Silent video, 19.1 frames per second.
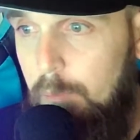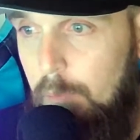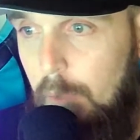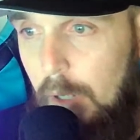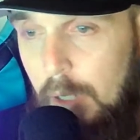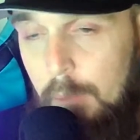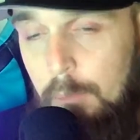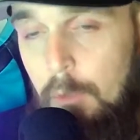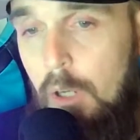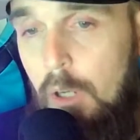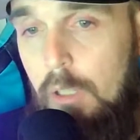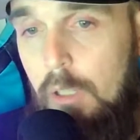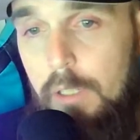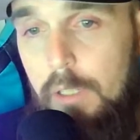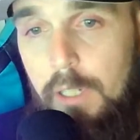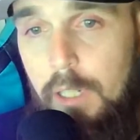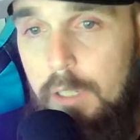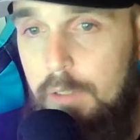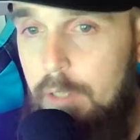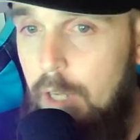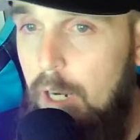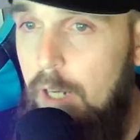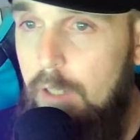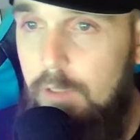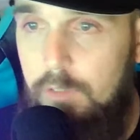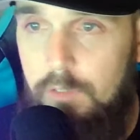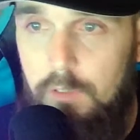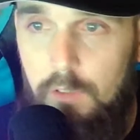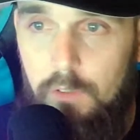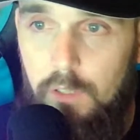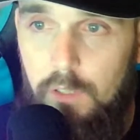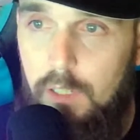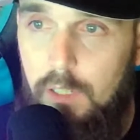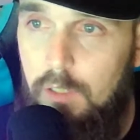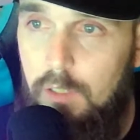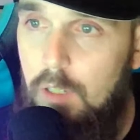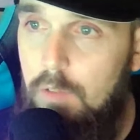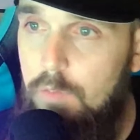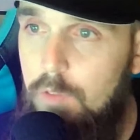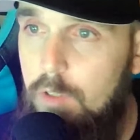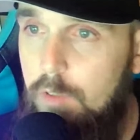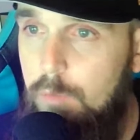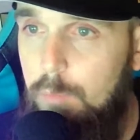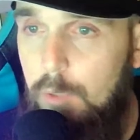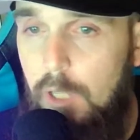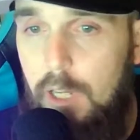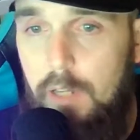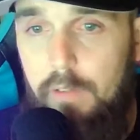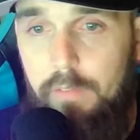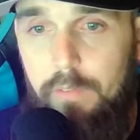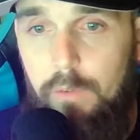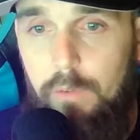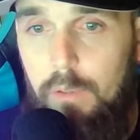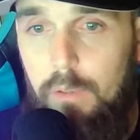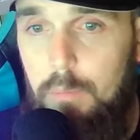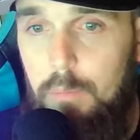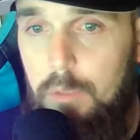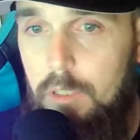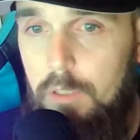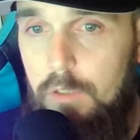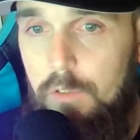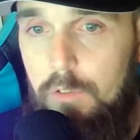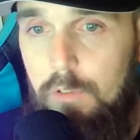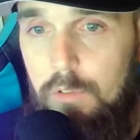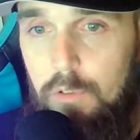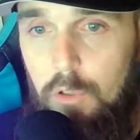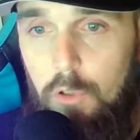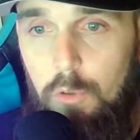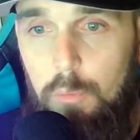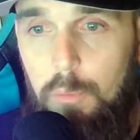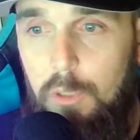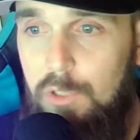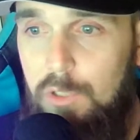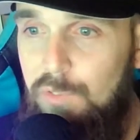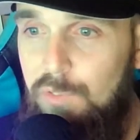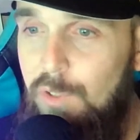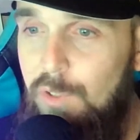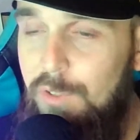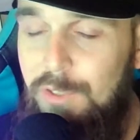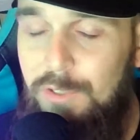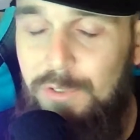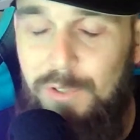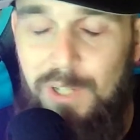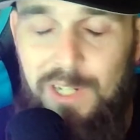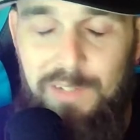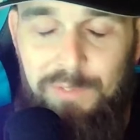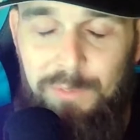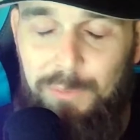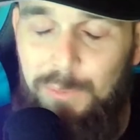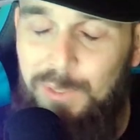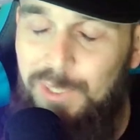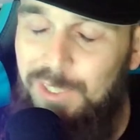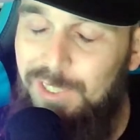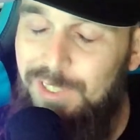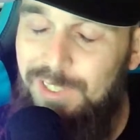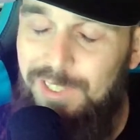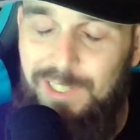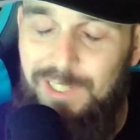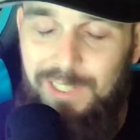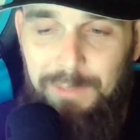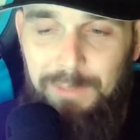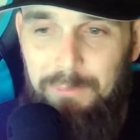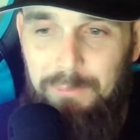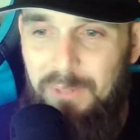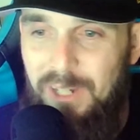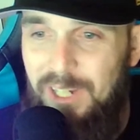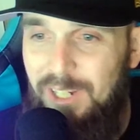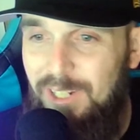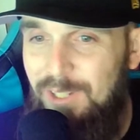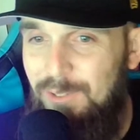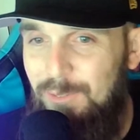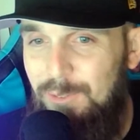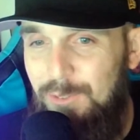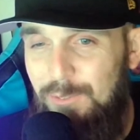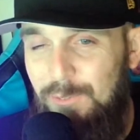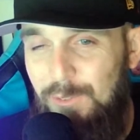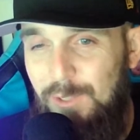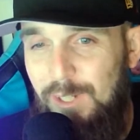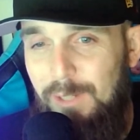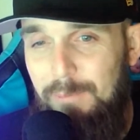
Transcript: I'm all in on Dynasty Owner. I love this platform. It is so much fun. The draft we did today, man, it was fun.